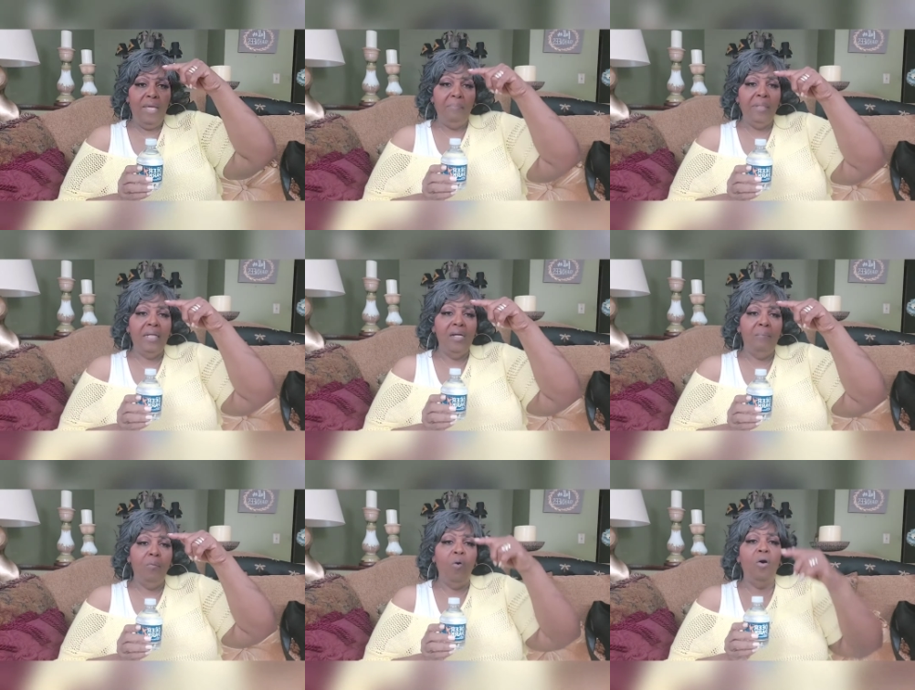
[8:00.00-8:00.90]
that big
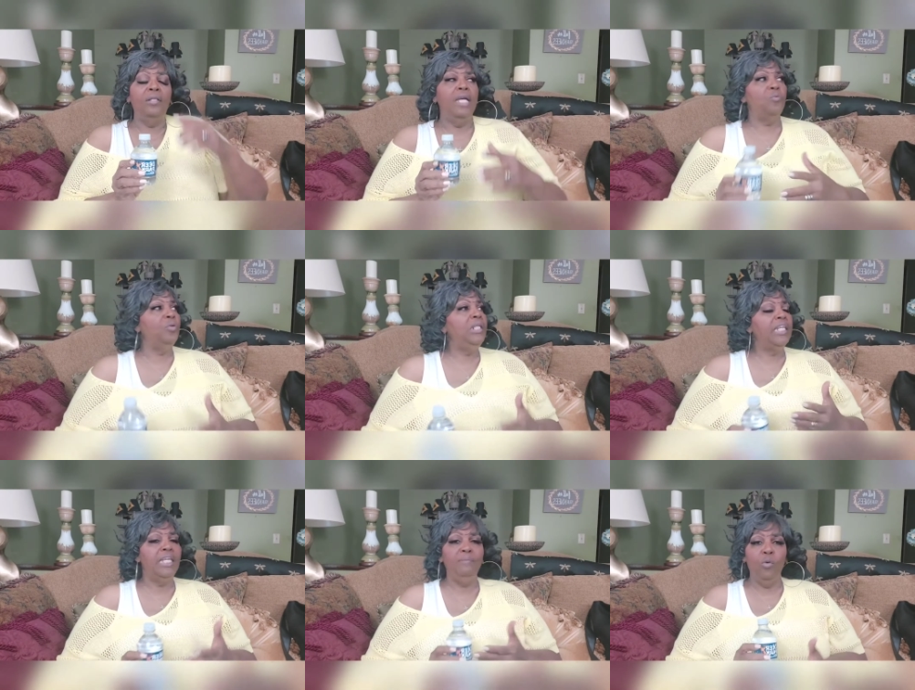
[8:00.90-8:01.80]
cup of water that really
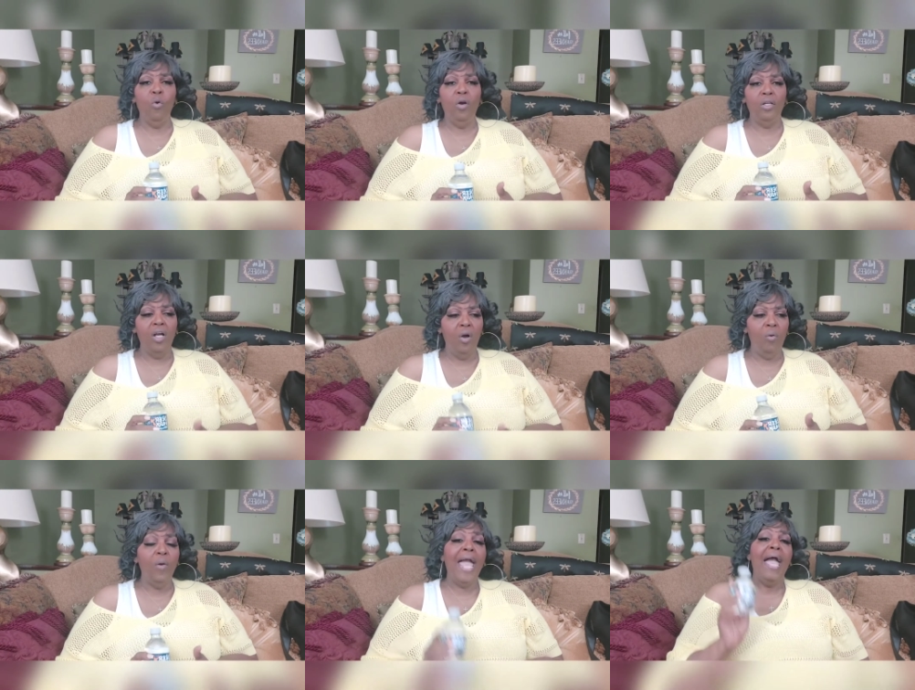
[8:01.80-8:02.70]
keeps your water cold.